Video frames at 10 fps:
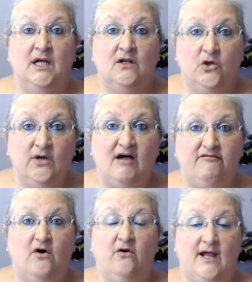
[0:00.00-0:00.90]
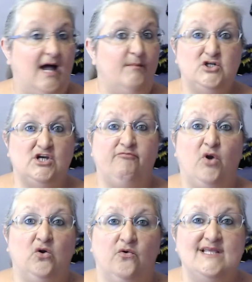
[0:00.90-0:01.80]
Look how much I've
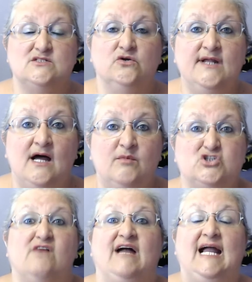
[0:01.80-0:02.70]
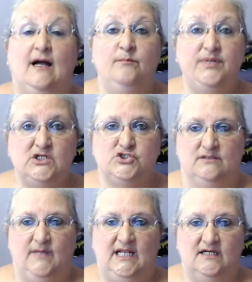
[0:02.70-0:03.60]
progressed. Look at how much I've accomplished in
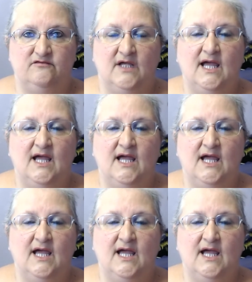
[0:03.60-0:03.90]
my life.